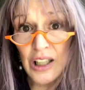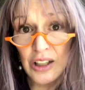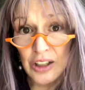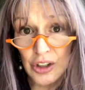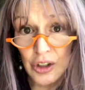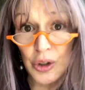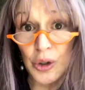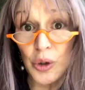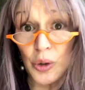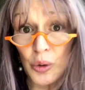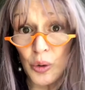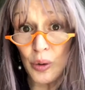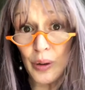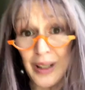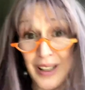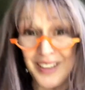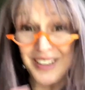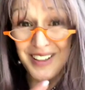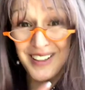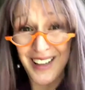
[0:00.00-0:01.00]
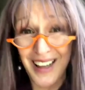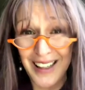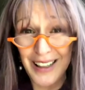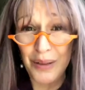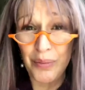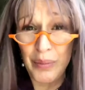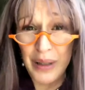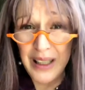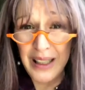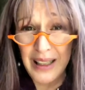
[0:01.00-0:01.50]
you inside
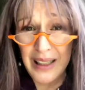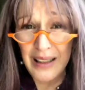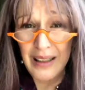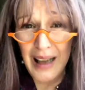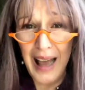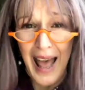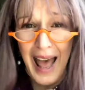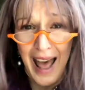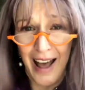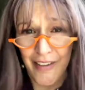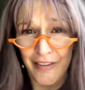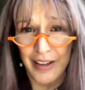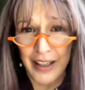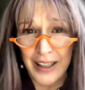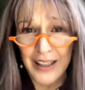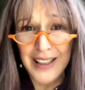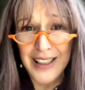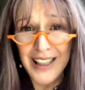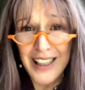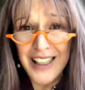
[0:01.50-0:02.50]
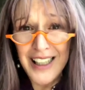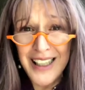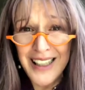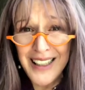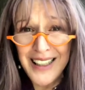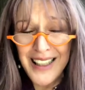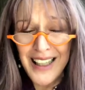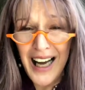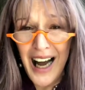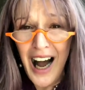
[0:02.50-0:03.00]
me, avid,
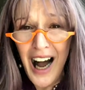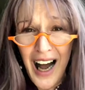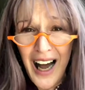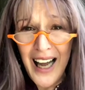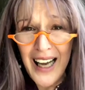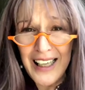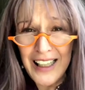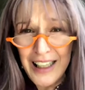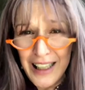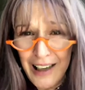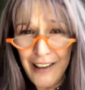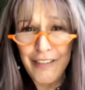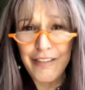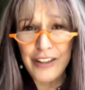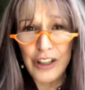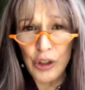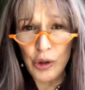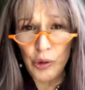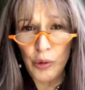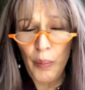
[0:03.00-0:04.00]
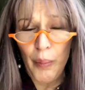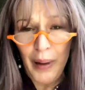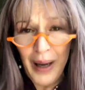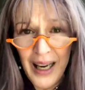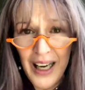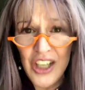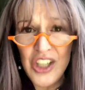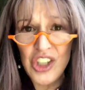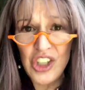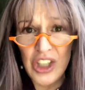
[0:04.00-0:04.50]
I love you
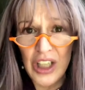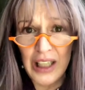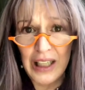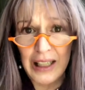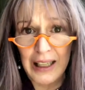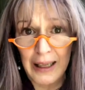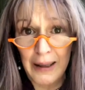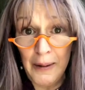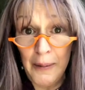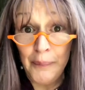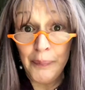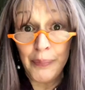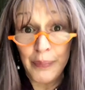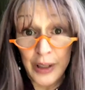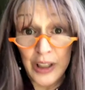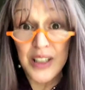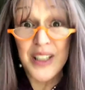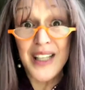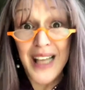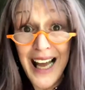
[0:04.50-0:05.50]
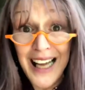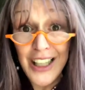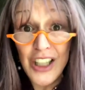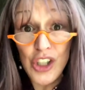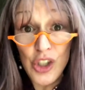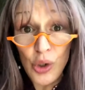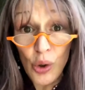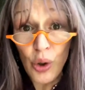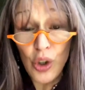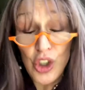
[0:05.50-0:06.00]
passionately because
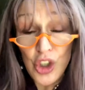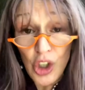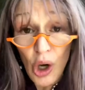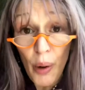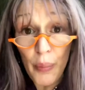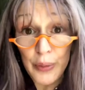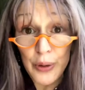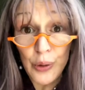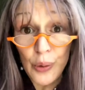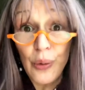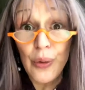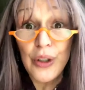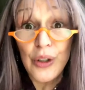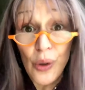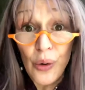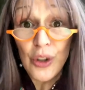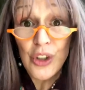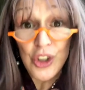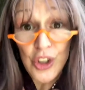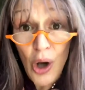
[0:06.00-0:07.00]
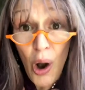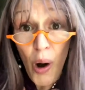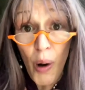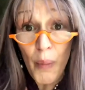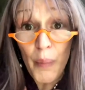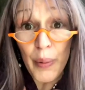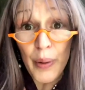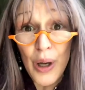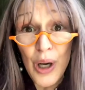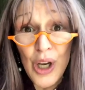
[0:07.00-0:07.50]
that's your job. You're your
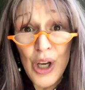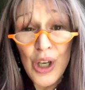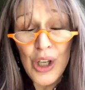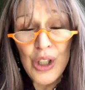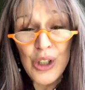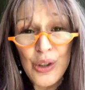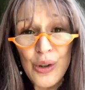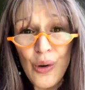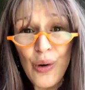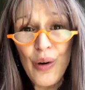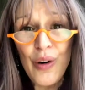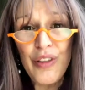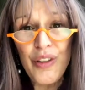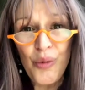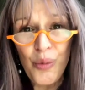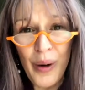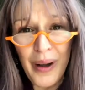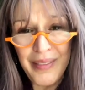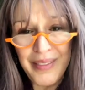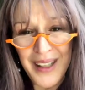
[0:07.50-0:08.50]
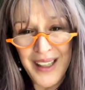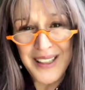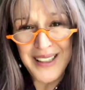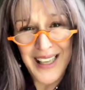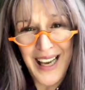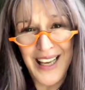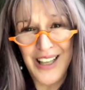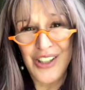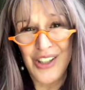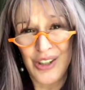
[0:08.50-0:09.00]
job. You're the one that
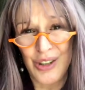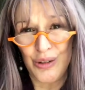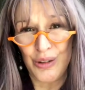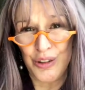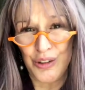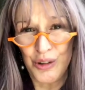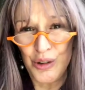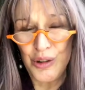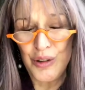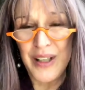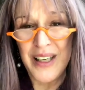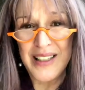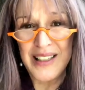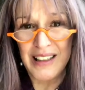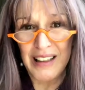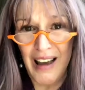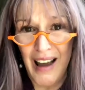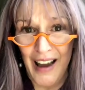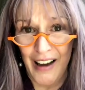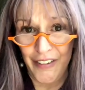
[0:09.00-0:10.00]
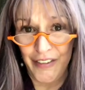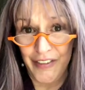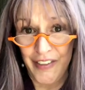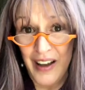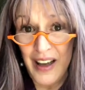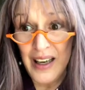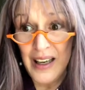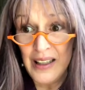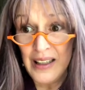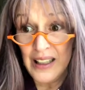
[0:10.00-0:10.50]
takes you through this life.
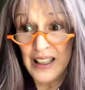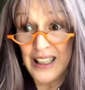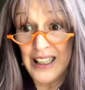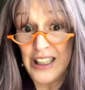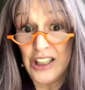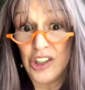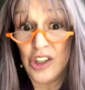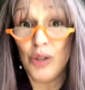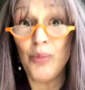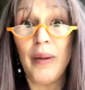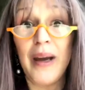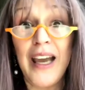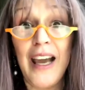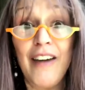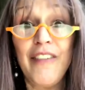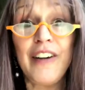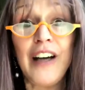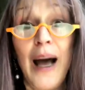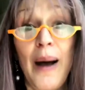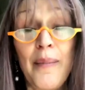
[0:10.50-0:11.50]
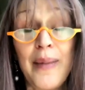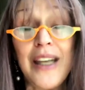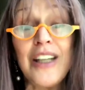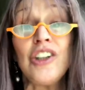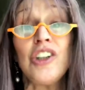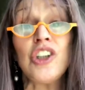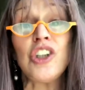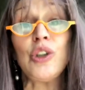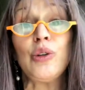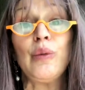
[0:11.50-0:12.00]
And you may have come
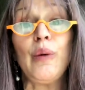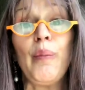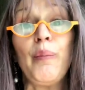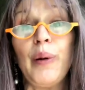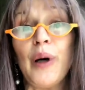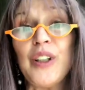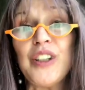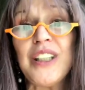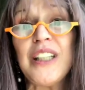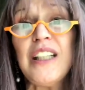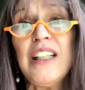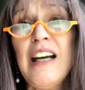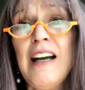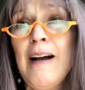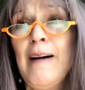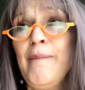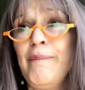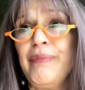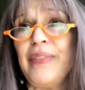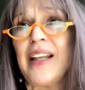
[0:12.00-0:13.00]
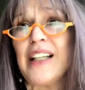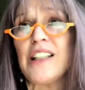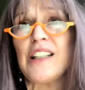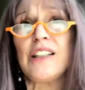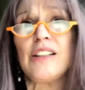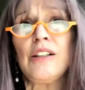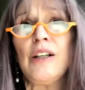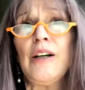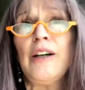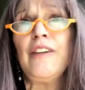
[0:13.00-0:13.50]
into a body
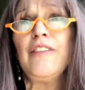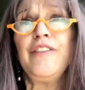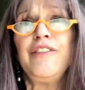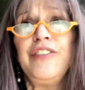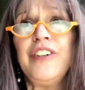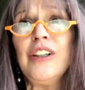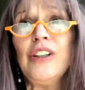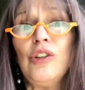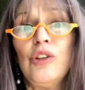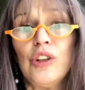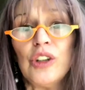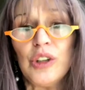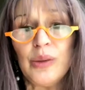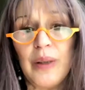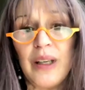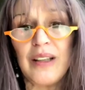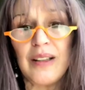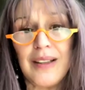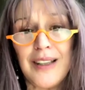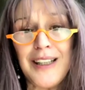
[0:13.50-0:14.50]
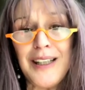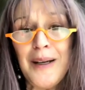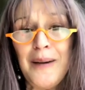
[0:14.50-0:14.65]
that's filled with